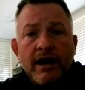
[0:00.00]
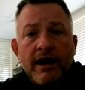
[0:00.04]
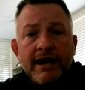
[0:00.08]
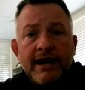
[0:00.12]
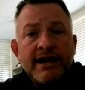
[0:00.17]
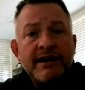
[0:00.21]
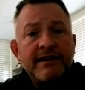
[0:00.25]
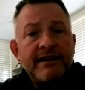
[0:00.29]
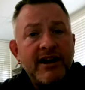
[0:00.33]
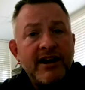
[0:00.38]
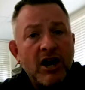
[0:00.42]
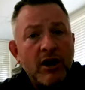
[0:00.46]

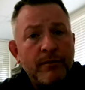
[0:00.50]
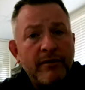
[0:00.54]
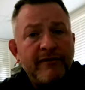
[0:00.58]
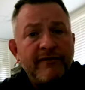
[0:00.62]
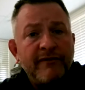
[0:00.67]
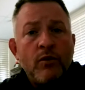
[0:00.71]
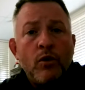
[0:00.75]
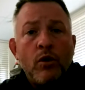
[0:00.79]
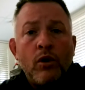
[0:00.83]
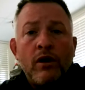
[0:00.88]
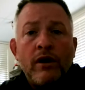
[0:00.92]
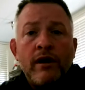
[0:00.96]
in care
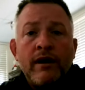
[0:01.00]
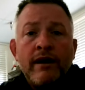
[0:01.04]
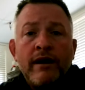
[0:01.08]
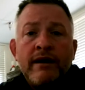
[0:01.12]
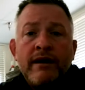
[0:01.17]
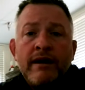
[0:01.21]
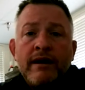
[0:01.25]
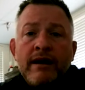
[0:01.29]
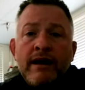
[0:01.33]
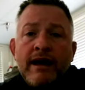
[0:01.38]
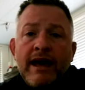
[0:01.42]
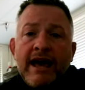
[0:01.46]
before,
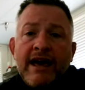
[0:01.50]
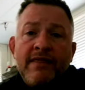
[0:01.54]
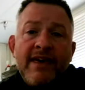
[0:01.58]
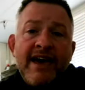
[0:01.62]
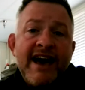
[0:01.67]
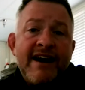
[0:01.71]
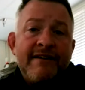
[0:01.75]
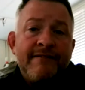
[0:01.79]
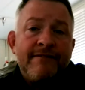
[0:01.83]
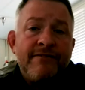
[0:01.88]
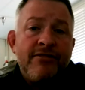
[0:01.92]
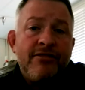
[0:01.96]
and they
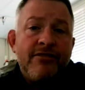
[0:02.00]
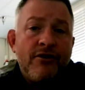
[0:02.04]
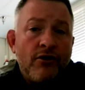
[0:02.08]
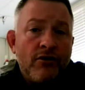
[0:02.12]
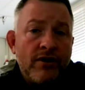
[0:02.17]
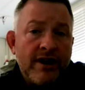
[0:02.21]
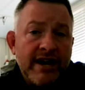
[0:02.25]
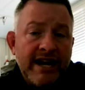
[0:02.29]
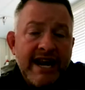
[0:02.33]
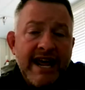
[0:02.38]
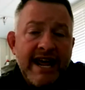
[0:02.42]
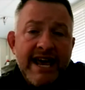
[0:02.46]
have
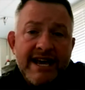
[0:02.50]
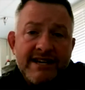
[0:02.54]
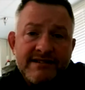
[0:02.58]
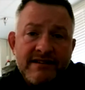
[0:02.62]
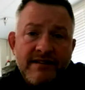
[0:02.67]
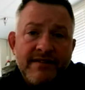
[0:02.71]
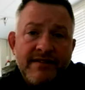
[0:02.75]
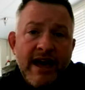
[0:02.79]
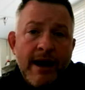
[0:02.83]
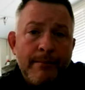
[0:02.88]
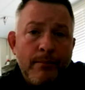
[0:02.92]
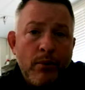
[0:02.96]
30 days at
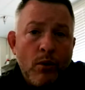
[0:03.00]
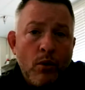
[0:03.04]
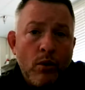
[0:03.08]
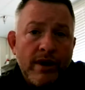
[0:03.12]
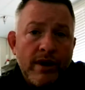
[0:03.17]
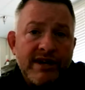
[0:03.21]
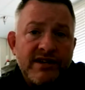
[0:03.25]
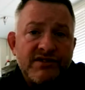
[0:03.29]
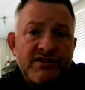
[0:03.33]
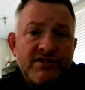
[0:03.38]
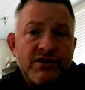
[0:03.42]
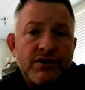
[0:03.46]
that point
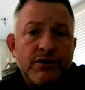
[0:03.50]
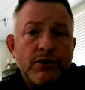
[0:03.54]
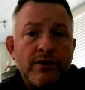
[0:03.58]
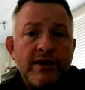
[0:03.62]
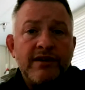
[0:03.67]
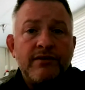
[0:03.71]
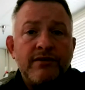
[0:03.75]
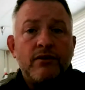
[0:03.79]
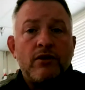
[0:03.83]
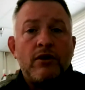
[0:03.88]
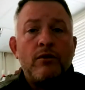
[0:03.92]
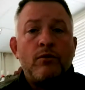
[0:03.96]
to
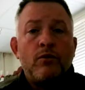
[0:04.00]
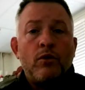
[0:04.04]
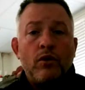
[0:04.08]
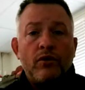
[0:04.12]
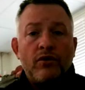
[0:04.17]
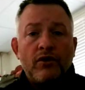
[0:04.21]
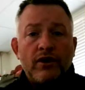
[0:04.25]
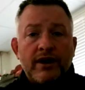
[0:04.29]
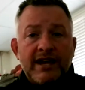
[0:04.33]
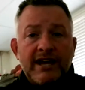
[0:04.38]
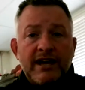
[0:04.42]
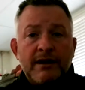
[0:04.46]
either enroll their
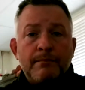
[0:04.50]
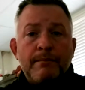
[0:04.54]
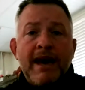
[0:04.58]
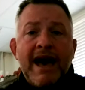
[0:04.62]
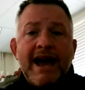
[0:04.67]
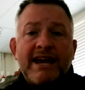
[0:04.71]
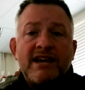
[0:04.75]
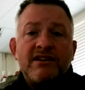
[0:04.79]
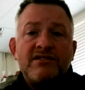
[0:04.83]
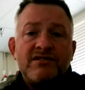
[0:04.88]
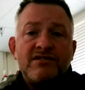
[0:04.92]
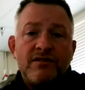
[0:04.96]
kid back
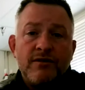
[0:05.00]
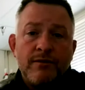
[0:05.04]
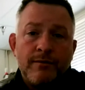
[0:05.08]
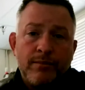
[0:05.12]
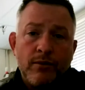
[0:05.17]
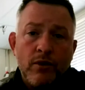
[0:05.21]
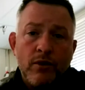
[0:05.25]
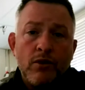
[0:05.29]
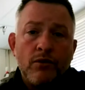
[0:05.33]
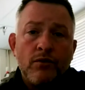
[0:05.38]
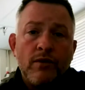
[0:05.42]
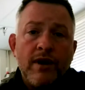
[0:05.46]
into the
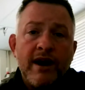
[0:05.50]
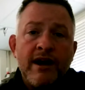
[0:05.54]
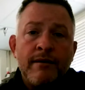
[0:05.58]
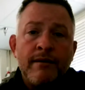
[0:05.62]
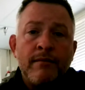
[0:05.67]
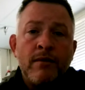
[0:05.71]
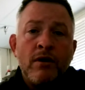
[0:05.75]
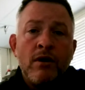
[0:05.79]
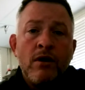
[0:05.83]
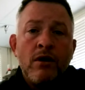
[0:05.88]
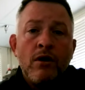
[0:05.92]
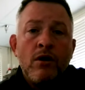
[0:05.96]
program
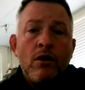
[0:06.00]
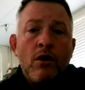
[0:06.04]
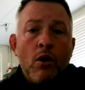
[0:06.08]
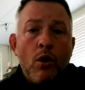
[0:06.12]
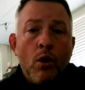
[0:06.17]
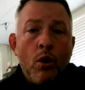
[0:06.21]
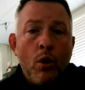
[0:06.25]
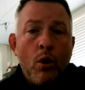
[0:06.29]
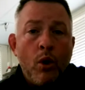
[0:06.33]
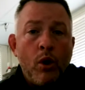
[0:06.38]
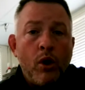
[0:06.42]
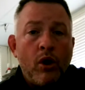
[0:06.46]

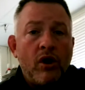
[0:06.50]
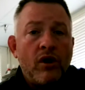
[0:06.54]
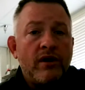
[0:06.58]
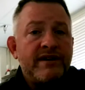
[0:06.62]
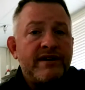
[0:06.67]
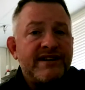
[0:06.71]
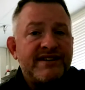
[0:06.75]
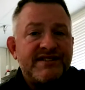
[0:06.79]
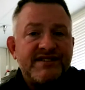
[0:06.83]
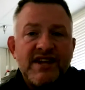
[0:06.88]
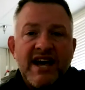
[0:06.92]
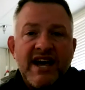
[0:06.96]
or
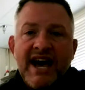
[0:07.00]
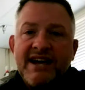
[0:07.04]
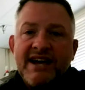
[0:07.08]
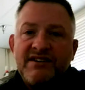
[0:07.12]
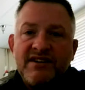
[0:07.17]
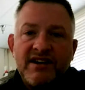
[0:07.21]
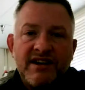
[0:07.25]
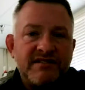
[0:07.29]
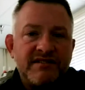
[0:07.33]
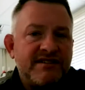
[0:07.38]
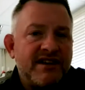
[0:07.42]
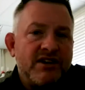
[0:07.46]
decide to
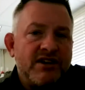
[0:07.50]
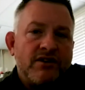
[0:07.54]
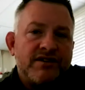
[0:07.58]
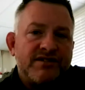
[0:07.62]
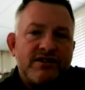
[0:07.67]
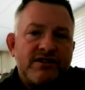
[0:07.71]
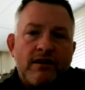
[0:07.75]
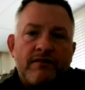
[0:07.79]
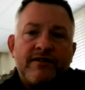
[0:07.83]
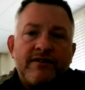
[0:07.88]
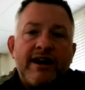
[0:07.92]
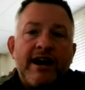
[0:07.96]
continue to
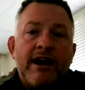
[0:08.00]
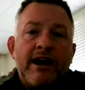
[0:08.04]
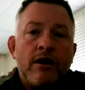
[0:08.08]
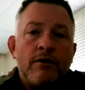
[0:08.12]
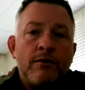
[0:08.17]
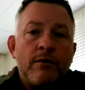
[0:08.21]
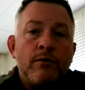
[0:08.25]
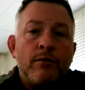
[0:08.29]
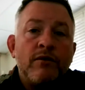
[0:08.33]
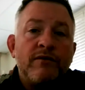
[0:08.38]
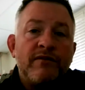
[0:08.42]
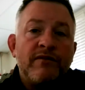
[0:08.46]
self-care and
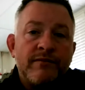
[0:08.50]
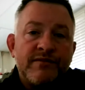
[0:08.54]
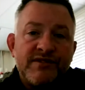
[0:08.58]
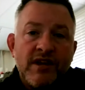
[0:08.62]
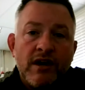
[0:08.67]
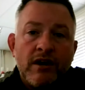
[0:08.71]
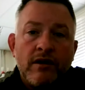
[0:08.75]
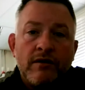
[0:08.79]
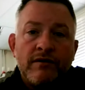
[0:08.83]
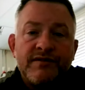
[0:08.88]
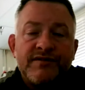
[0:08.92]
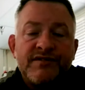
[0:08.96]
remove
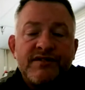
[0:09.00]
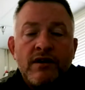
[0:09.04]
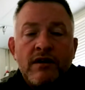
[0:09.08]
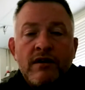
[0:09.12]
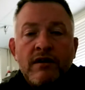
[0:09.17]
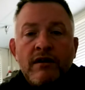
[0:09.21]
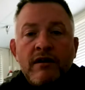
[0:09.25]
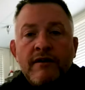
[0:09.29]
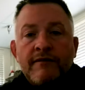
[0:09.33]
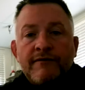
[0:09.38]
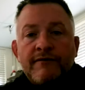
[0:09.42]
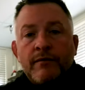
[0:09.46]
themselves
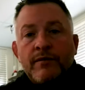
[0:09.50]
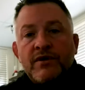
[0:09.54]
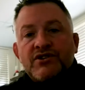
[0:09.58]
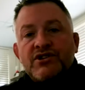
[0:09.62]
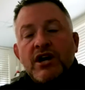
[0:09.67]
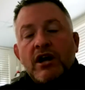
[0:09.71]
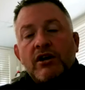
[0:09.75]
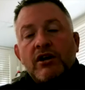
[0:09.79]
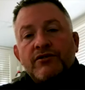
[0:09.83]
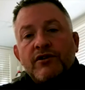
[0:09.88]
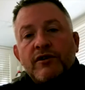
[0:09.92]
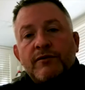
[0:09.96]
from the
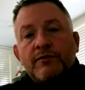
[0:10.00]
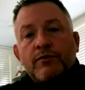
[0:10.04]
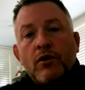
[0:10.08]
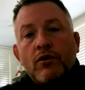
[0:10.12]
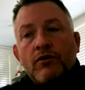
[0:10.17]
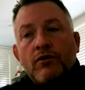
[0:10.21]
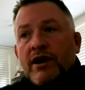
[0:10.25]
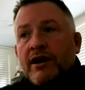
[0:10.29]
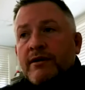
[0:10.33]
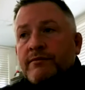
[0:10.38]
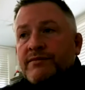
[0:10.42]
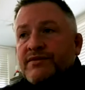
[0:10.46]
child and youth
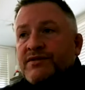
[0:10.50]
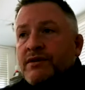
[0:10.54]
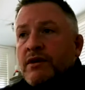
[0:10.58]
programs.